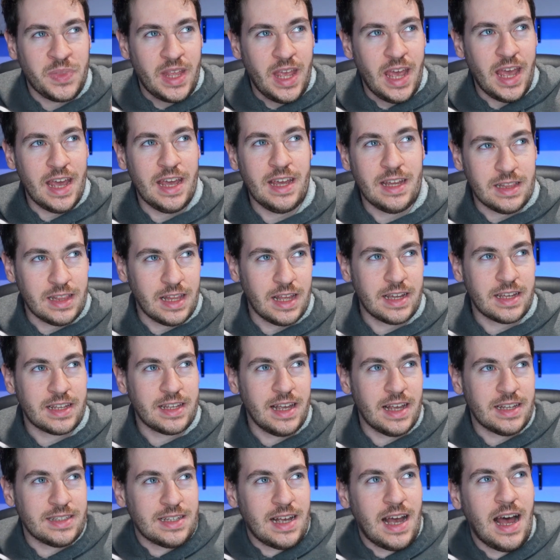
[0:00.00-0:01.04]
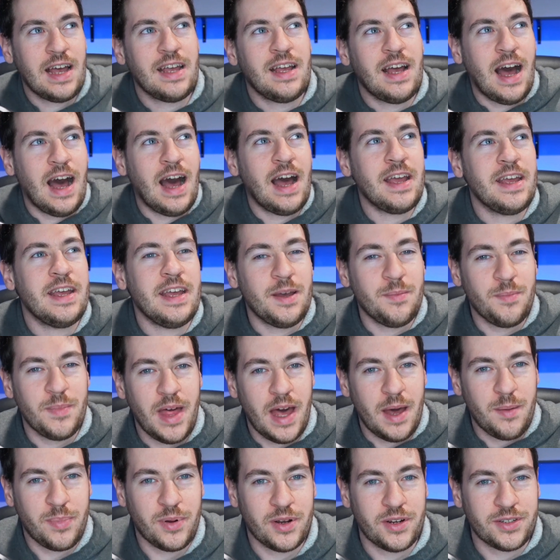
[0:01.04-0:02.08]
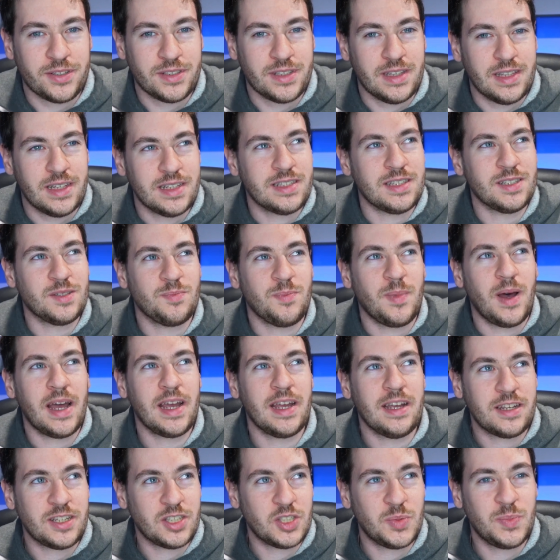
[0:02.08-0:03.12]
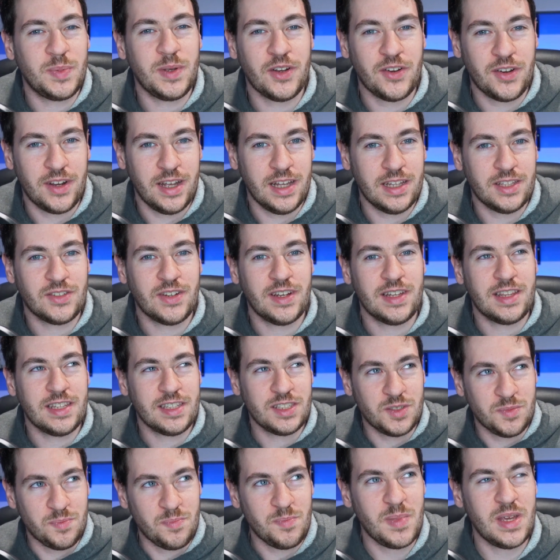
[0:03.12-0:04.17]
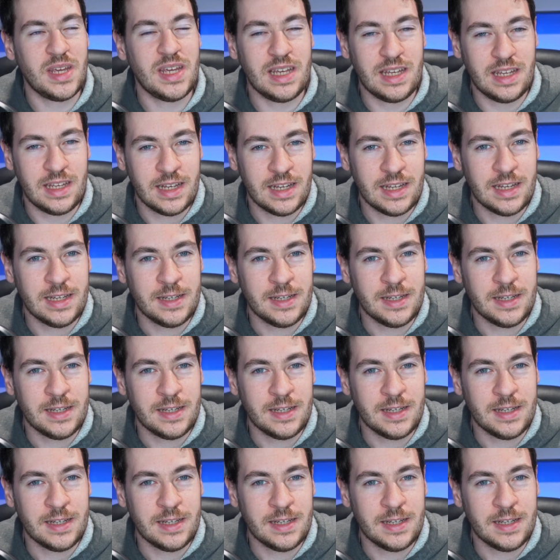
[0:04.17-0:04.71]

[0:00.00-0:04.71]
hey, like, yes, I, I am that person. This is my experience, right? This is me.